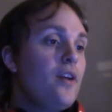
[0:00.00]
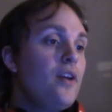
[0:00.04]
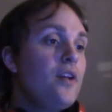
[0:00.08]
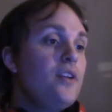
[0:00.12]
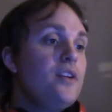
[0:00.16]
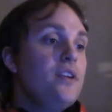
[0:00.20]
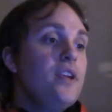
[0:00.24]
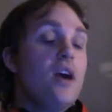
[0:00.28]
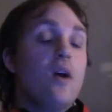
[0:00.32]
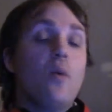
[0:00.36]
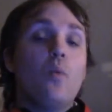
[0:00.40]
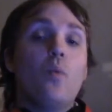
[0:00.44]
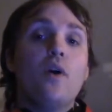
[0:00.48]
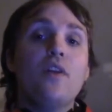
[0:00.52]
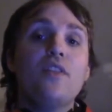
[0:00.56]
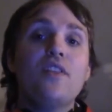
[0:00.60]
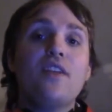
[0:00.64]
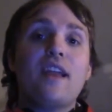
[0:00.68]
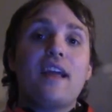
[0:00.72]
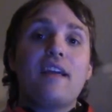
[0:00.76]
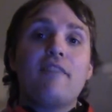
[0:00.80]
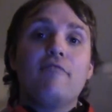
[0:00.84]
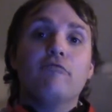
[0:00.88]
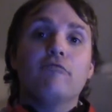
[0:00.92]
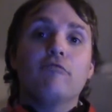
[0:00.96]
Now, one
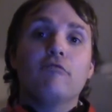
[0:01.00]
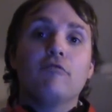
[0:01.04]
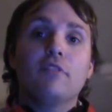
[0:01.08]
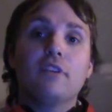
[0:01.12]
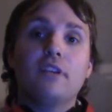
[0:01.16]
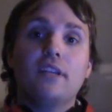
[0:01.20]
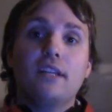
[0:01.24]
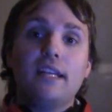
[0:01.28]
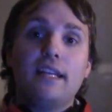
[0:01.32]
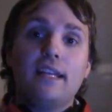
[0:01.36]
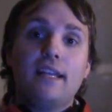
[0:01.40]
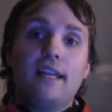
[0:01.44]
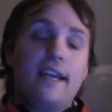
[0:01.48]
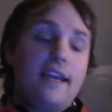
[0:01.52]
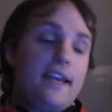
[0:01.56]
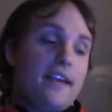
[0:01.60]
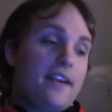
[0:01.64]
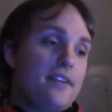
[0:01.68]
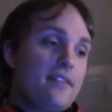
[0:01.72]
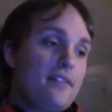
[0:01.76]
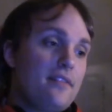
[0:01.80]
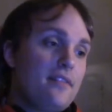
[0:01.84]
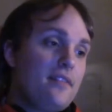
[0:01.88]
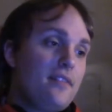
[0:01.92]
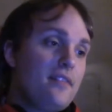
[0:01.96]
that I really
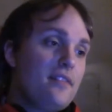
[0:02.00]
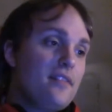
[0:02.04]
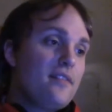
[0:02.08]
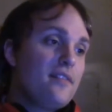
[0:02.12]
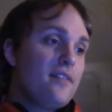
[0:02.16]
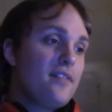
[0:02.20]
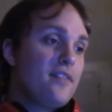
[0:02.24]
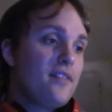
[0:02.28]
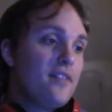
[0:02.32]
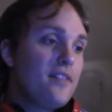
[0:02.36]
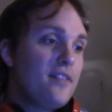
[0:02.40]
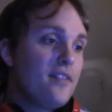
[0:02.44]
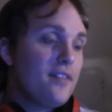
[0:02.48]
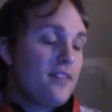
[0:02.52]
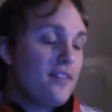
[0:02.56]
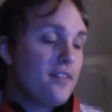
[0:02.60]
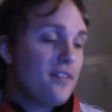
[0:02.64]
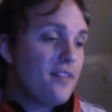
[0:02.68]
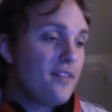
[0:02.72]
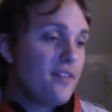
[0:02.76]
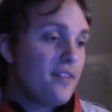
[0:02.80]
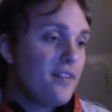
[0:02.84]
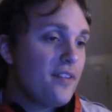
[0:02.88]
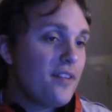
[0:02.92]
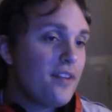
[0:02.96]
like,
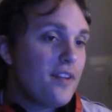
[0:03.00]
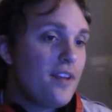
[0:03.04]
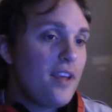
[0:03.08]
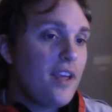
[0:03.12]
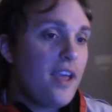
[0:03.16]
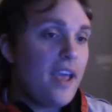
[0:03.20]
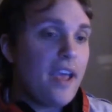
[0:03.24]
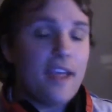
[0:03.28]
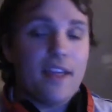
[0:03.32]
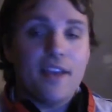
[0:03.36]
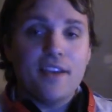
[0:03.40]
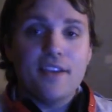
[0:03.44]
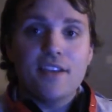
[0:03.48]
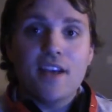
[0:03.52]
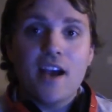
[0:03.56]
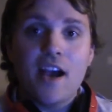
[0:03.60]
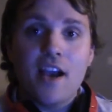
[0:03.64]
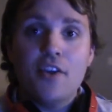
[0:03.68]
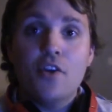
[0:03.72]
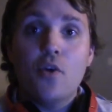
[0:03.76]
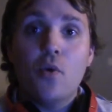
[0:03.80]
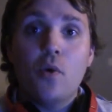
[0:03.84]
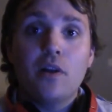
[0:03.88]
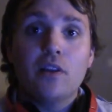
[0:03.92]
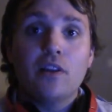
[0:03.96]
and I
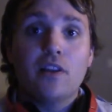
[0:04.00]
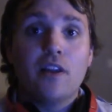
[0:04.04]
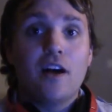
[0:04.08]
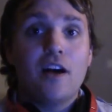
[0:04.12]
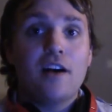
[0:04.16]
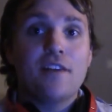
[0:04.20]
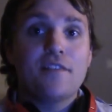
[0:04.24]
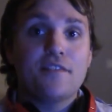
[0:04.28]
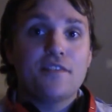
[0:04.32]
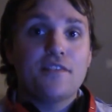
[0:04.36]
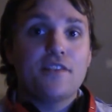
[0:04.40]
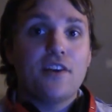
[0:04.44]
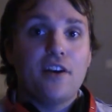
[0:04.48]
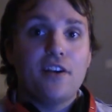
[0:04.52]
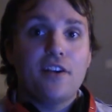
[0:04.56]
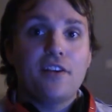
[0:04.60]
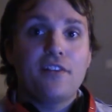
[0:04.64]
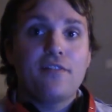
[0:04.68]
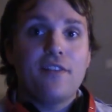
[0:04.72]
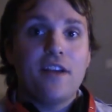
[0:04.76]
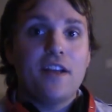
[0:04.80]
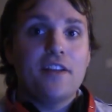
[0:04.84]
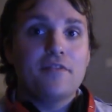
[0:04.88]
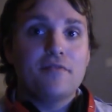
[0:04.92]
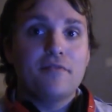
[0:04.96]
know a lot of Sonic
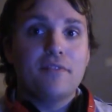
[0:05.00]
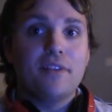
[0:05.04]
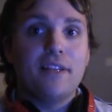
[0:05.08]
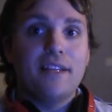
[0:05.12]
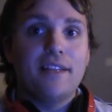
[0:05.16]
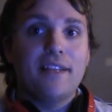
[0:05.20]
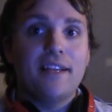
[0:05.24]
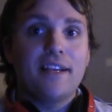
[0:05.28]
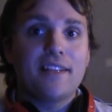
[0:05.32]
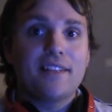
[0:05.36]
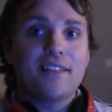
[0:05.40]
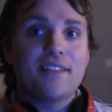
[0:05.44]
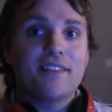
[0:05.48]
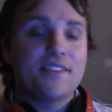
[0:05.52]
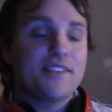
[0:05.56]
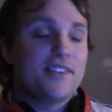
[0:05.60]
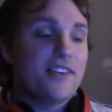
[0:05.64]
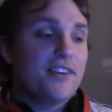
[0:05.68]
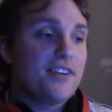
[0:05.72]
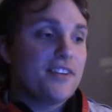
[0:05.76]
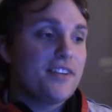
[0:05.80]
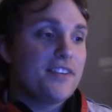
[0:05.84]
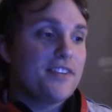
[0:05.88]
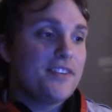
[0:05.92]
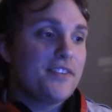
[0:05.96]
fans really like this
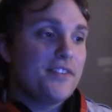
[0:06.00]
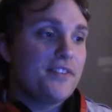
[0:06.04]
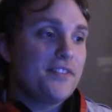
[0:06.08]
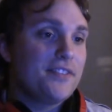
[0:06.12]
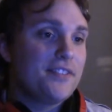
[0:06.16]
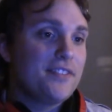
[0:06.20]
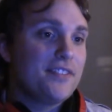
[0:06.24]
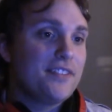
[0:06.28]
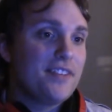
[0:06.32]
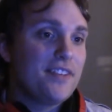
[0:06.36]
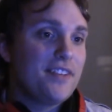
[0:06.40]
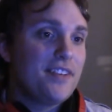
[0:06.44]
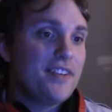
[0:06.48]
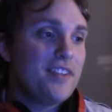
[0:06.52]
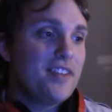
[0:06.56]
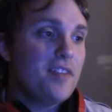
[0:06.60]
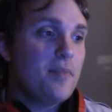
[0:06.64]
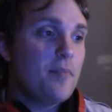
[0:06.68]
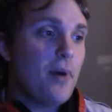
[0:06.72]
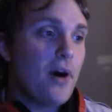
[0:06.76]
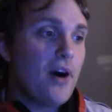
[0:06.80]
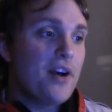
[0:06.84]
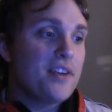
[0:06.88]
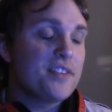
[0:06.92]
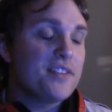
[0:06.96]
song too,
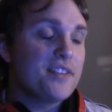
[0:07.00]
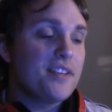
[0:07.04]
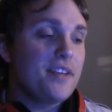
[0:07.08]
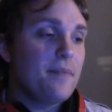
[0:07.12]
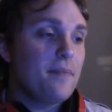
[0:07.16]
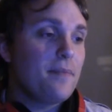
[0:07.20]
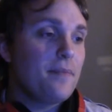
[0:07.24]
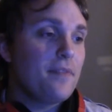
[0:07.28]
Boss Theme.